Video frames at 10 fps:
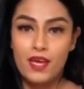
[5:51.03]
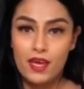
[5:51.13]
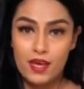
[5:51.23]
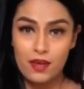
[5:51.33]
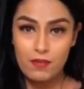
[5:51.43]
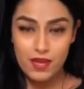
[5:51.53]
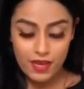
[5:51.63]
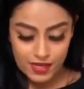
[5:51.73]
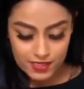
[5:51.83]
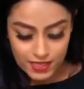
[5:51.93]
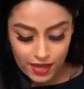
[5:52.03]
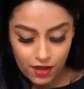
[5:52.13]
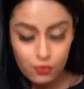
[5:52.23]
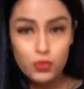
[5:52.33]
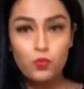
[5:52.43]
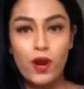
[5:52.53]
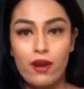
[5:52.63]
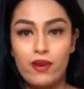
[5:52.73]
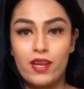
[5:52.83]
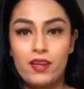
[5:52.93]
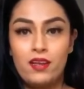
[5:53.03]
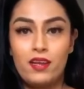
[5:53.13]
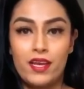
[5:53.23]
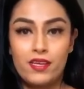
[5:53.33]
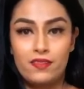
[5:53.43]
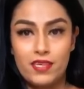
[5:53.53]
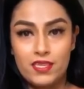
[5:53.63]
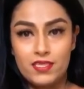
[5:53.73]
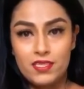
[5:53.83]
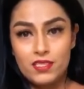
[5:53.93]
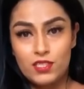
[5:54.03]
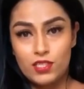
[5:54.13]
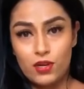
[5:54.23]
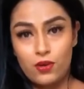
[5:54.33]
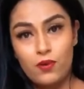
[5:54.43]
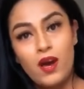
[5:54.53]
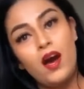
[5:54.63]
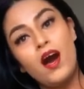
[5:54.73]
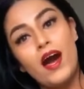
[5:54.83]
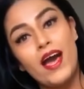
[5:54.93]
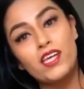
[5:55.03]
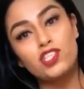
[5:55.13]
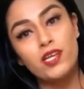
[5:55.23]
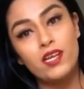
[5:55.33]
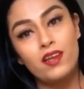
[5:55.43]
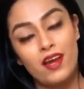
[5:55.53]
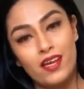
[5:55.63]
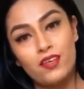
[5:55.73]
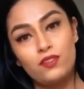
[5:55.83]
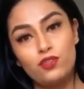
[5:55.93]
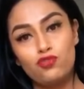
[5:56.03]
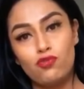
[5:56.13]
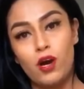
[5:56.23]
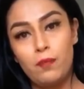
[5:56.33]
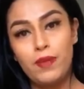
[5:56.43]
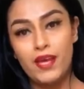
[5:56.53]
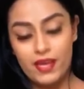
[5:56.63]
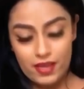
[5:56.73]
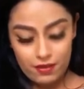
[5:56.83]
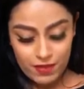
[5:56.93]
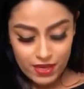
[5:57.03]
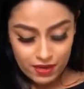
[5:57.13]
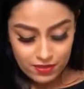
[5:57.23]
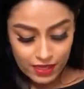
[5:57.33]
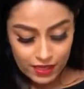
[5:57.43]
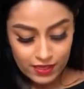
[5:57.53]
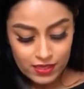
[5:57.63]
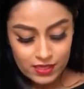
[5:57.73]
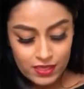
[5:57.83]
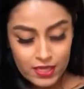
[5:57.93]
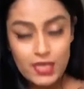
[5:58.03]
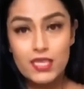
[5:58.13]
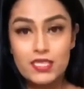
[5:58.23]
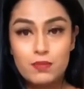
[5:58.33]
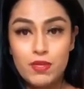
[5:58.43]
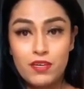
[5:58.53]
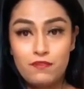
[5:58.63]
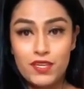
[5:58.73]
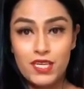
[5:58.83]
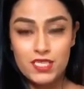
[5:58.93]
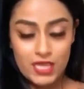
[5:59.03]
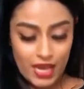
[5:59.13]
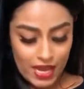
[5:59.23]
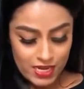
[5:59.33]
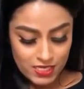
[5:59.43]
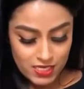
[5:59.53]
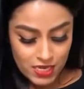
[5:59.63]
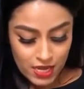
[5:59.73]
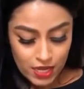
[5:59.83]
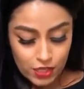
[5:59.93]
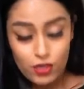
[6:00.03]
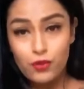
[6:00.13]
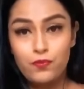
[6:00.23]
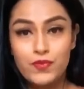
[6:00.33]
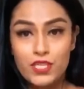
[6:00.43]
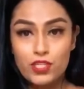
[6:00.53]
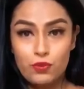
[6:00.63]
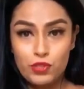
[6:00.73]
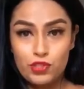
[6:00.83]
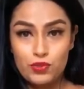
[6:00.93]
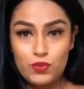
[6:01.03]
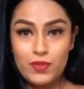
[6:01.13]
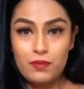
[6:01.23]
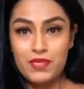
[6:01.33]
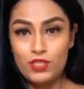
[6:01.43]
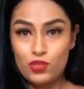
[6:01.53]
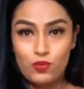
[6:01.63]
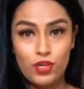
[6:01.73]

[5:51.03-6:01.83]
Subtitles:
And like I say, I would wear it like this. So I actually like the drop, and I think it's perfect, and you know, there's no issues with it being too